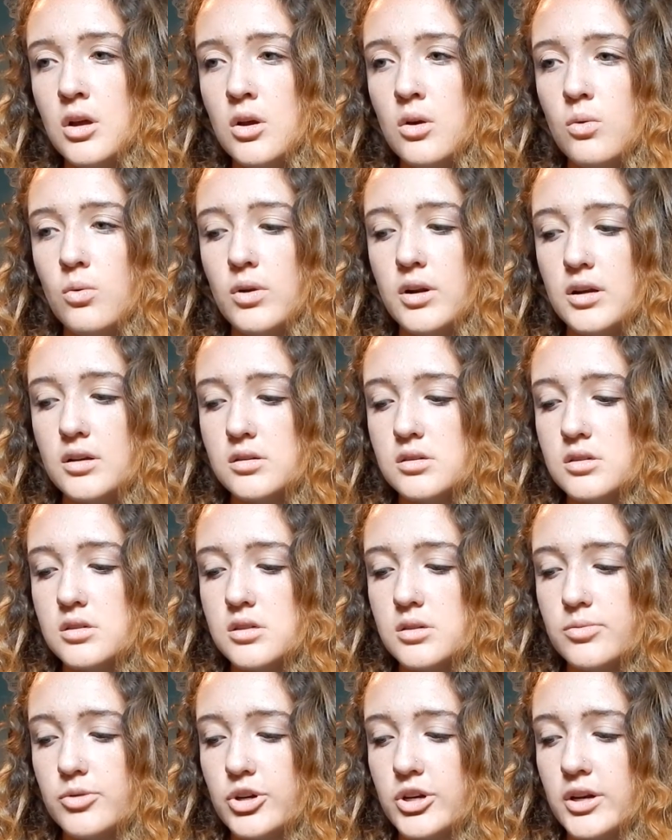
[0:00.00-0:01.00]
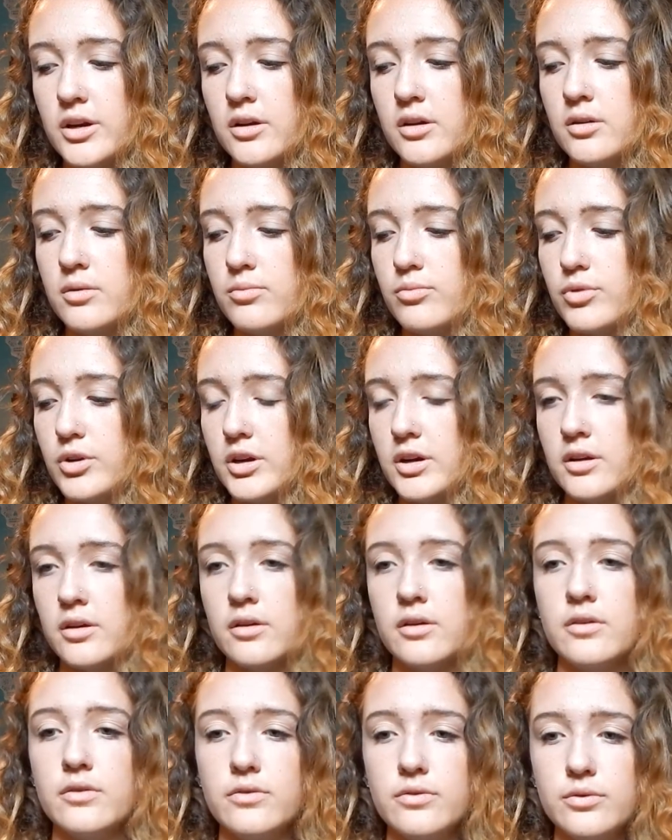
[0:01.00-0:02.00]
What else to bring? Bring
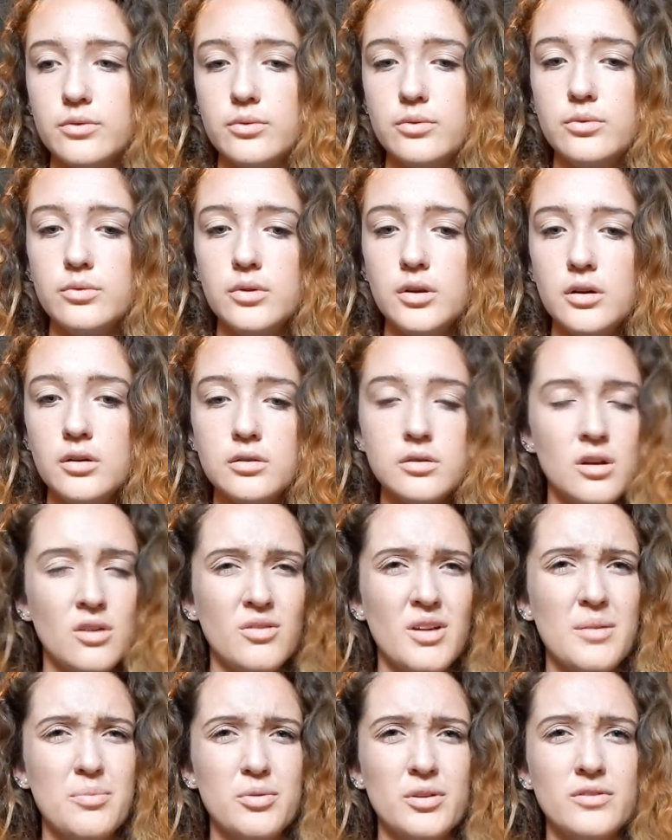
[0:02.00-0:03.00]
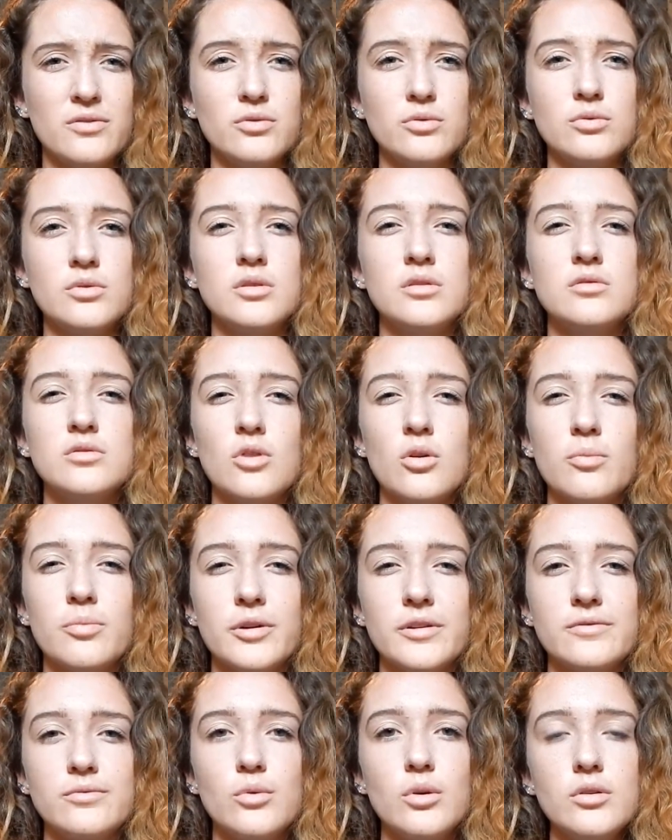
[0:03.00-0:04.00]
food? No, not bring food. Don't
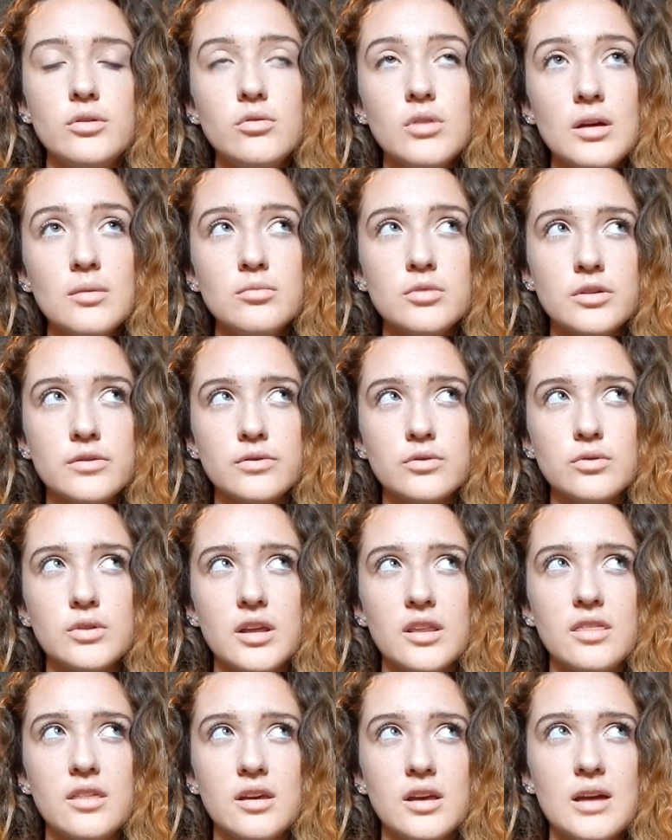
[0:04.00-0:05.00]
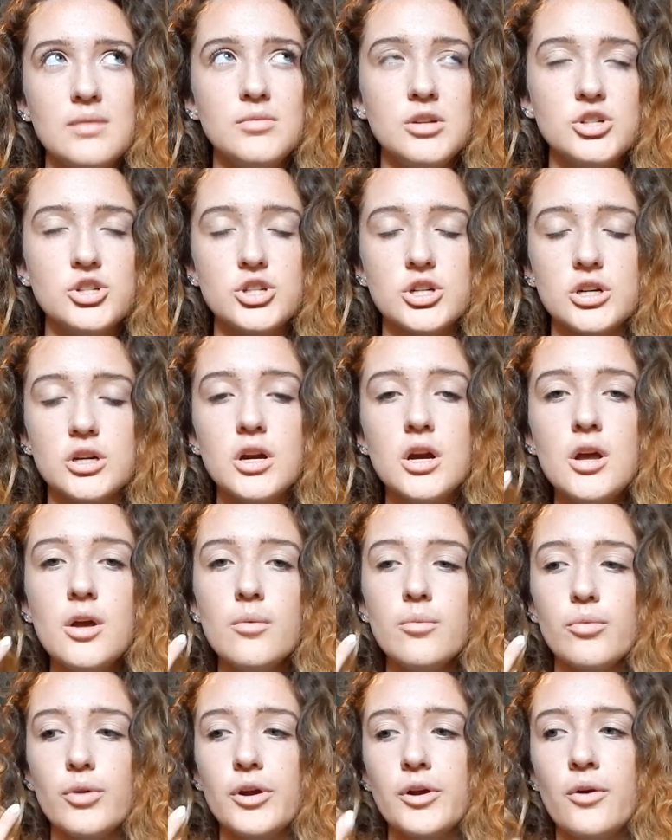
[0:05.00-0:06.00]
bring. Well, you can bring food, I think. I'm not sure.
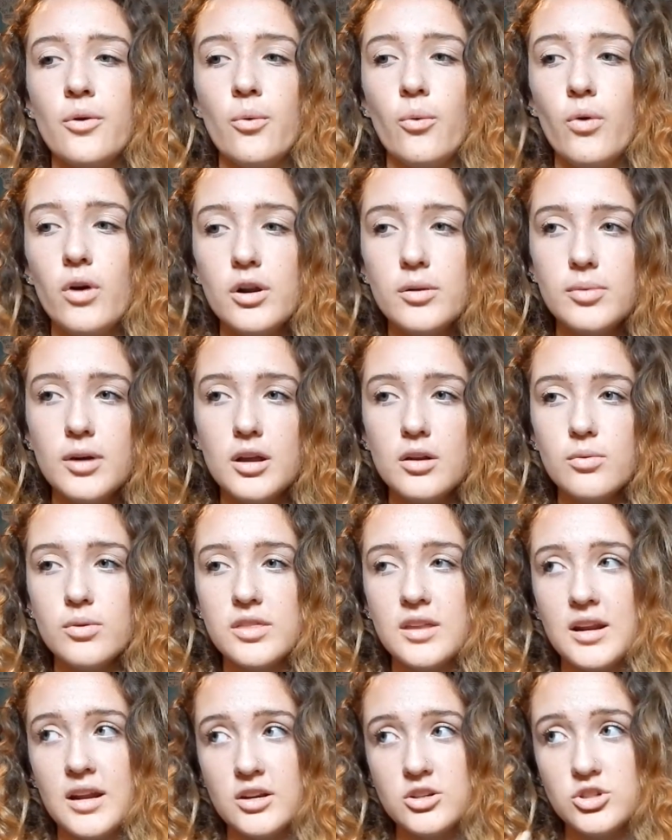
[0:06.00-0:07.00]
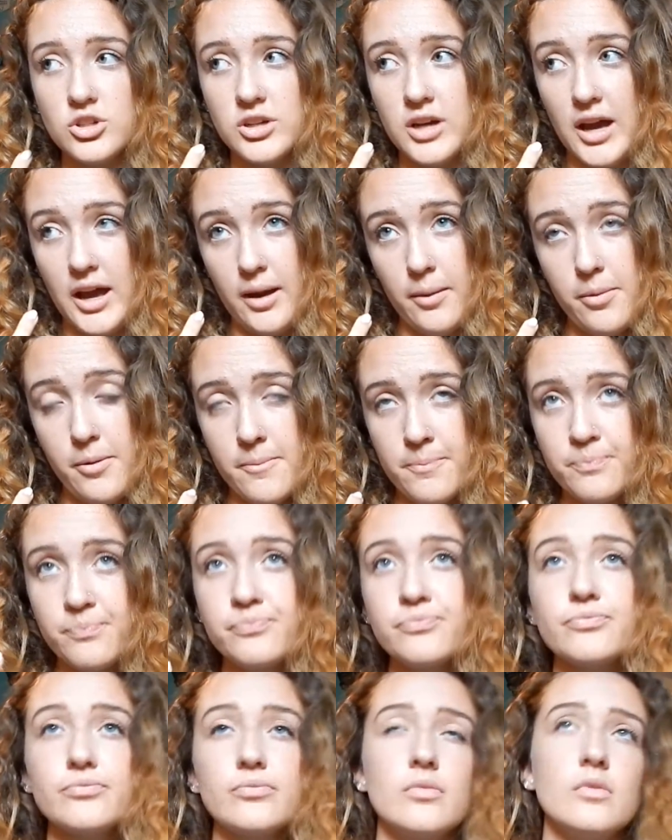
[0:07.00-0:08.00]
Bring a water bottle with an extra cap.
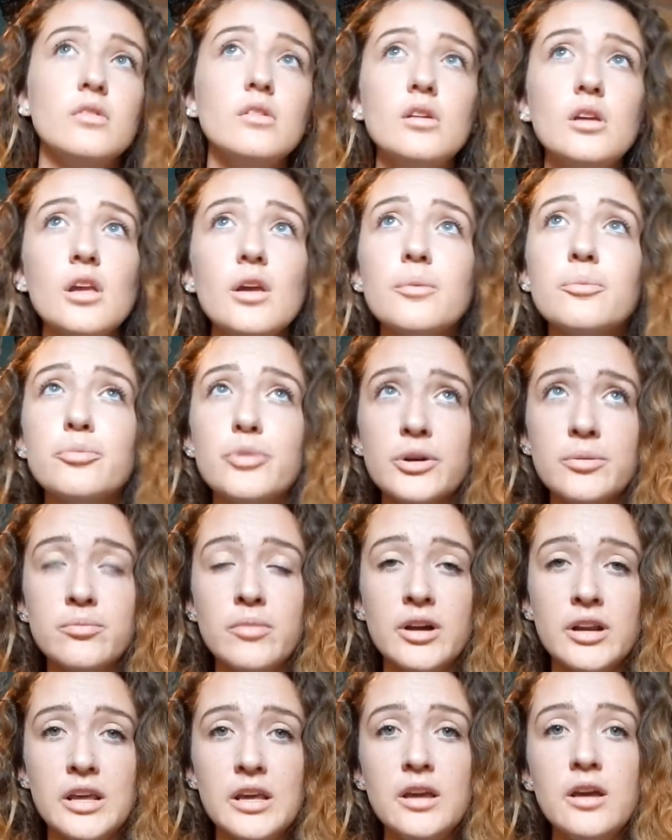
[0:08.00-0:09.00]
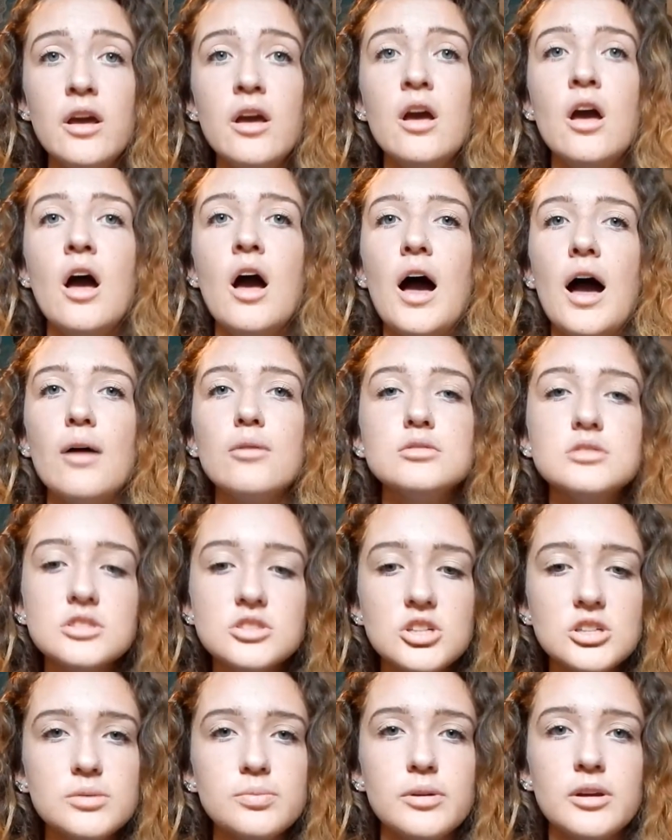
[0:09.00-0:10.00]
Bring money. I would
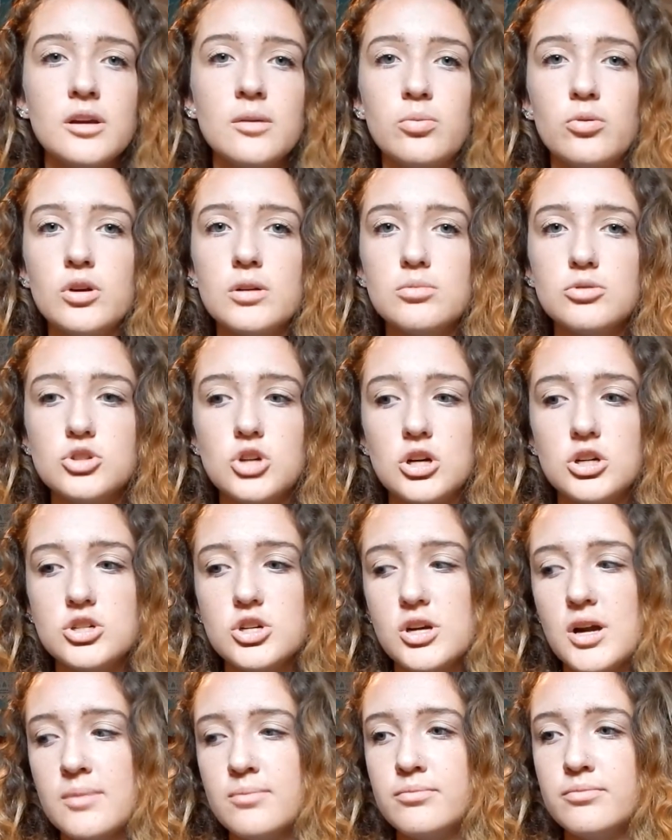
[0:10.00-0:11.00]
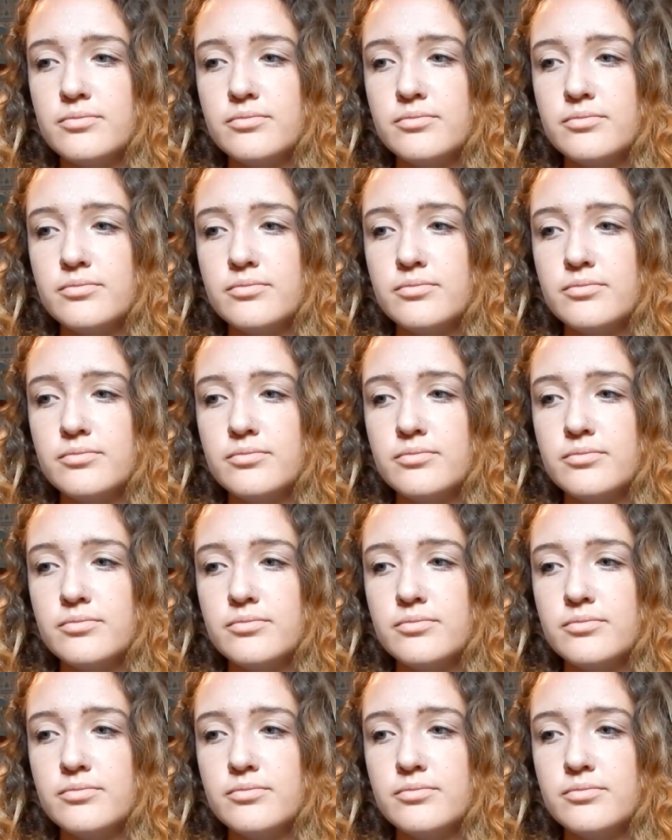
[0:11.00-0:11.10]
suggest bringing a portable charger. I